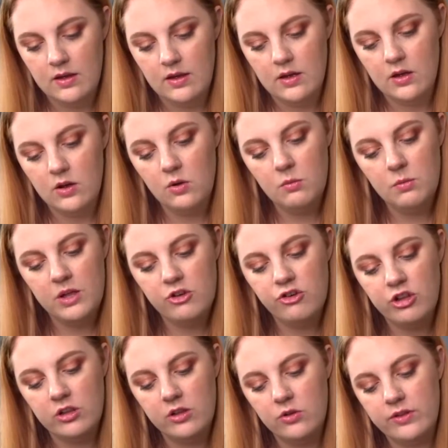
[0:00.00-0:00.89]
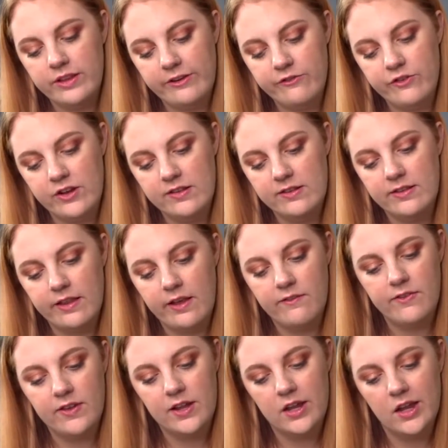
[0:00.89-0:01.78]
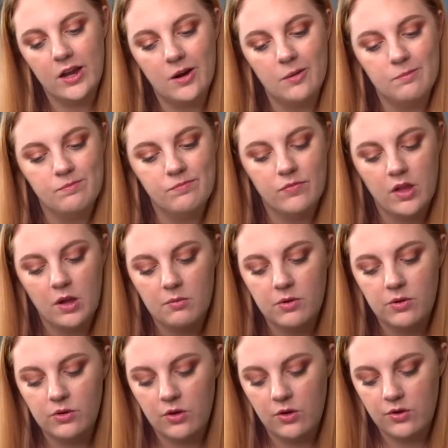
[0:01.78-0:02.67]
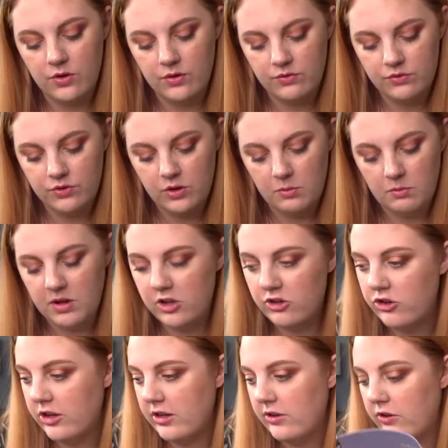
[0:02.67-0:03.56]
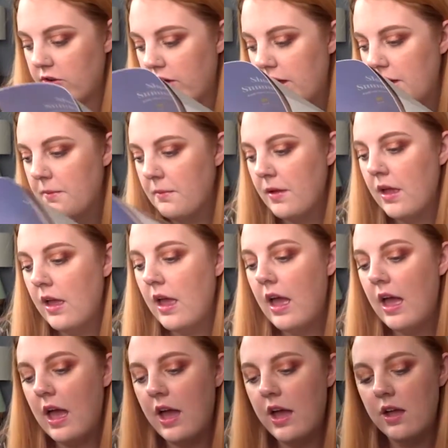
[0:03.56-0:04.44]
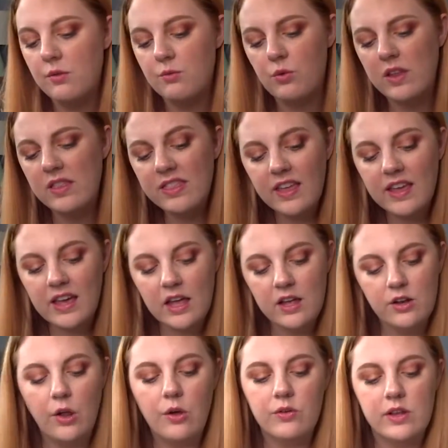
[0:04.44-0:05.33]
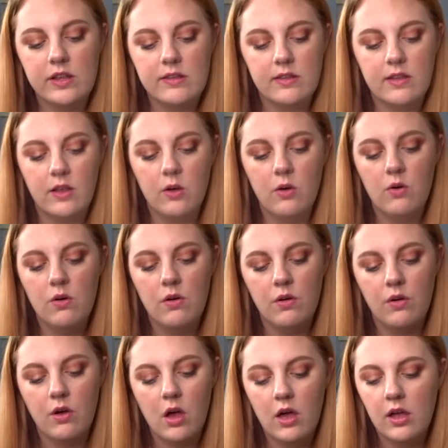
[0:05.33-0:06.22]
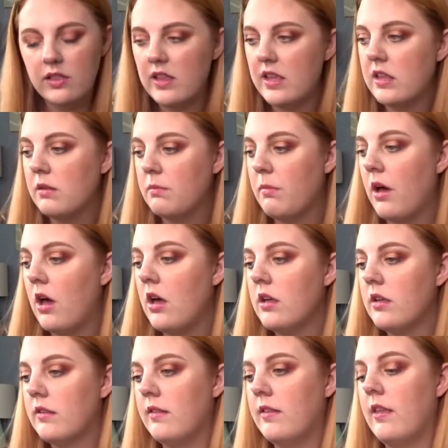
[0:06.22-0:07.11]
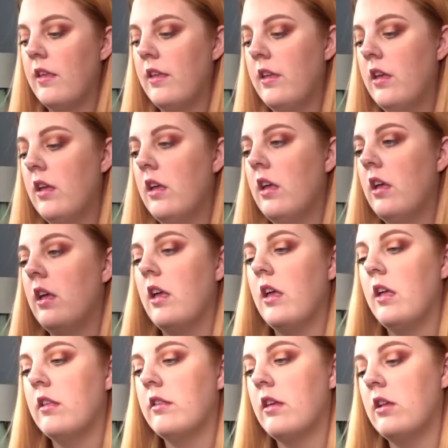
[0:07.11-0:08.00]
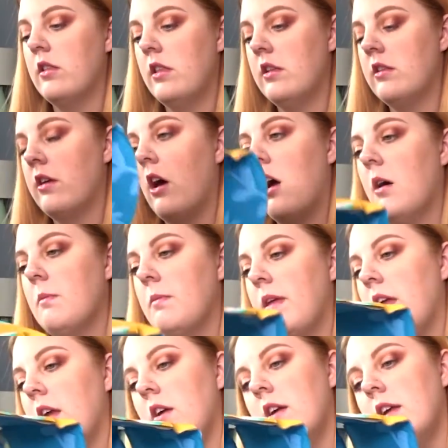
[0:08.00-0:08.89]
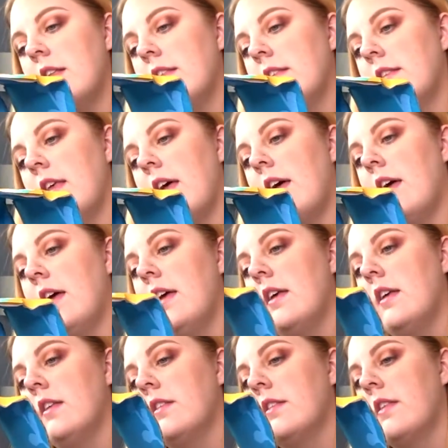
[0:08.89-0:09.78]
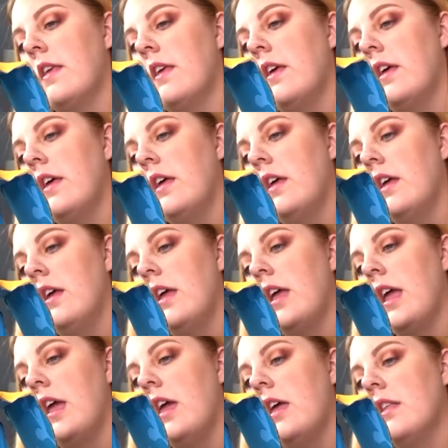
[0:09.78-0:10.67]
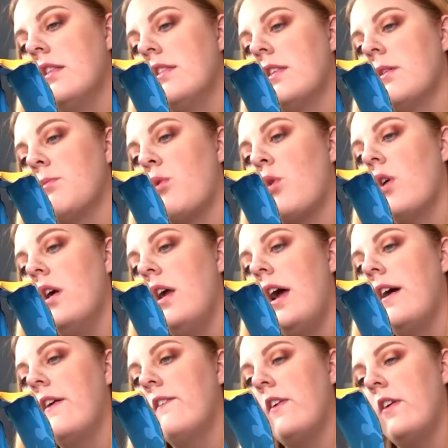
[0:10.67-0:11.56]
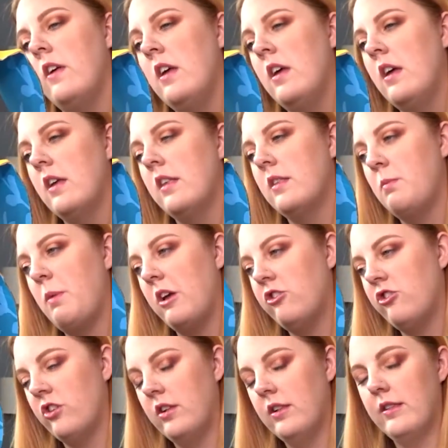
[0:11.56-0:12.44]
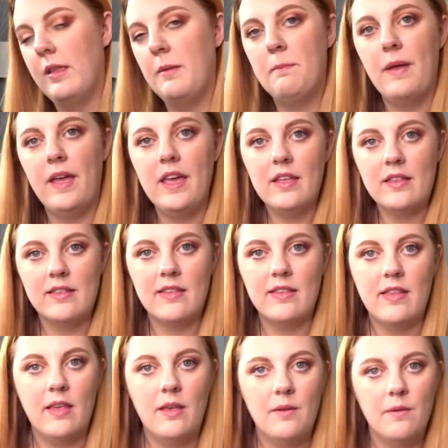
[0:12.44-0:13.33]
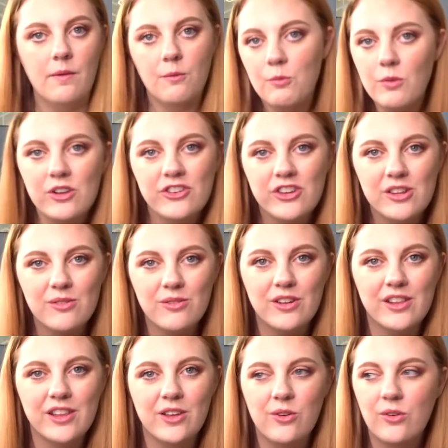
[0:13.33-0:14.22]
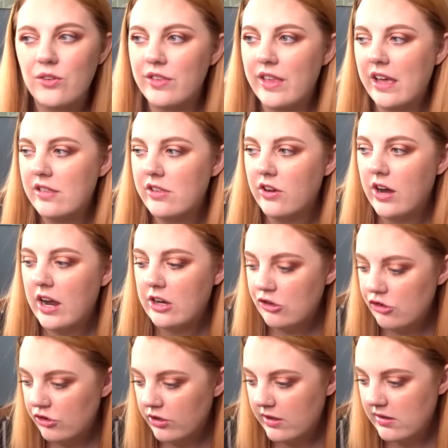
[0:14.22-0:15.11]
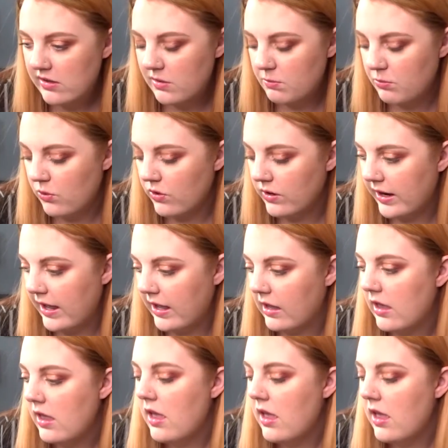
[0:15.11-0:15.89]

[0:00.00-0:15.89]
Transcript: a whole bunch of little different stuff in here. I won't go too much into it. And one thing I noticed too on this box is on the top here it says in support of Special Olympics, which is really cool that they're actually supporting